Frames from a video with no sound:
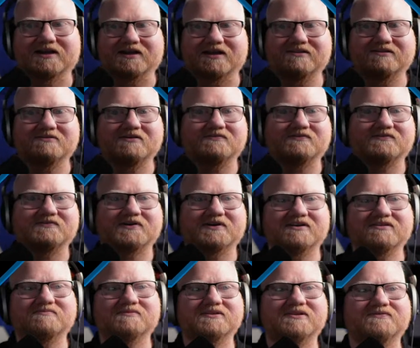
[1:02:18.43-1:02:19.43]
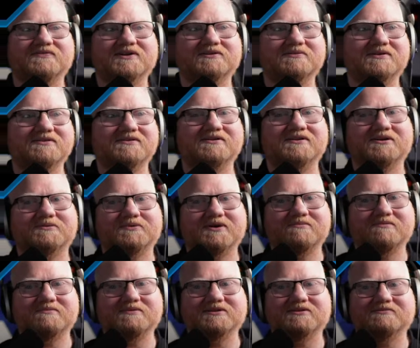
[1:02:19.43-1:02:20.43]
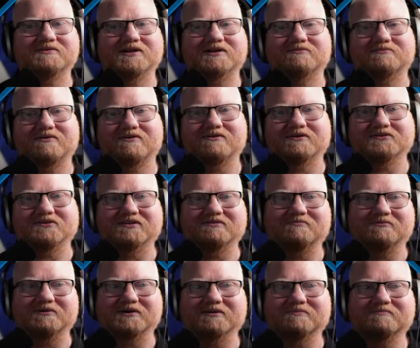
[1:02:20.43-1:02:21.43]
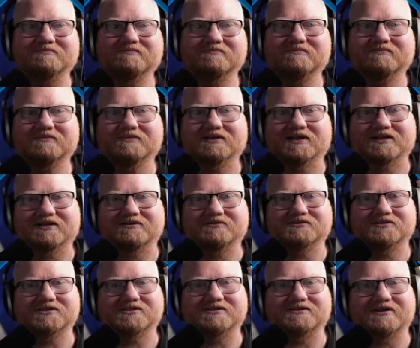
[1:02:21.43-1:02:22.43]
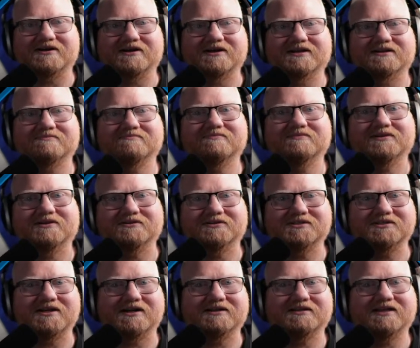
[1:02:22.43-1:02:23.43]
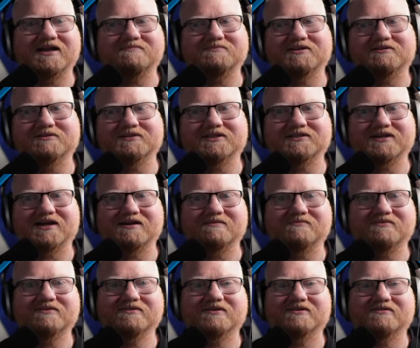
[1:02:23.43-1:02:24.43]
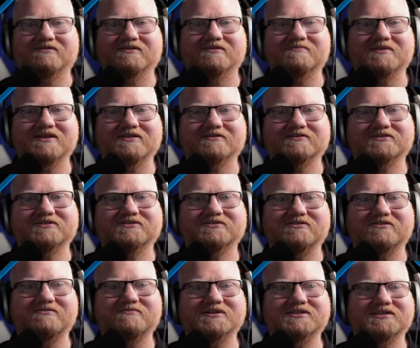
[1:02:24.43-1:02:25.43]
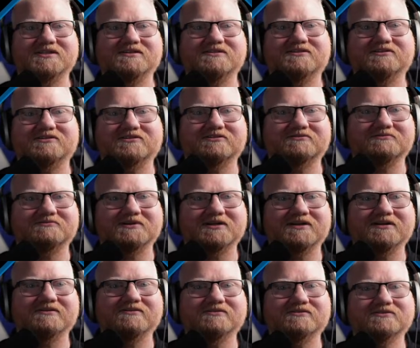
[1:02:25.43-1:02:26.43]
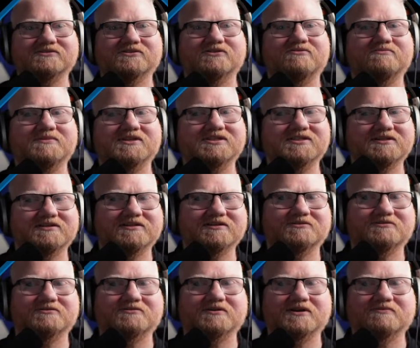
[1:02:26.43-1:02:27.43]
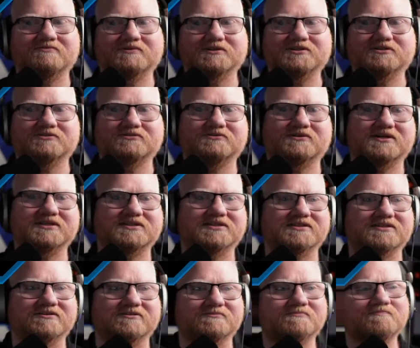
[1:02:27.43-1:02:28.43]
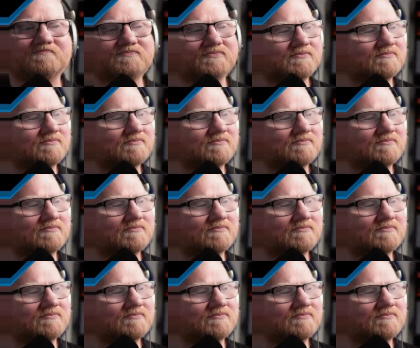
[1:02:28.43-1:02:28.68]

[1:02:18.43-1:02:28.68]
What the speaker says: unless you have a very specific reason, you're probably doing it wrong at this point. Like you're just not adapting with the times, because to me they're so much easier to read, they're so much clearer in what you're trying to do.